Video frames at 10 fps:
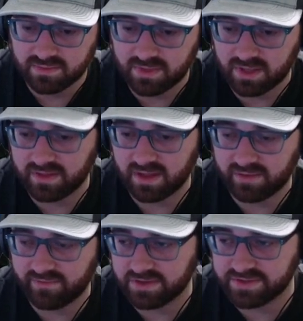And then
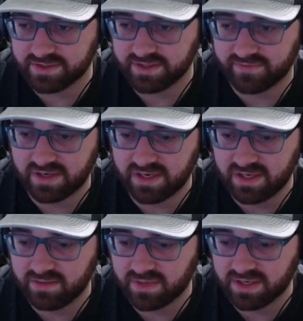eventually, if I need
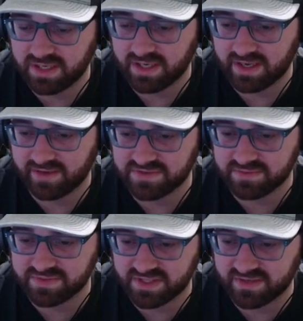the money, I have some
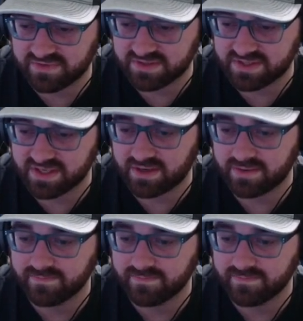stuff to sell.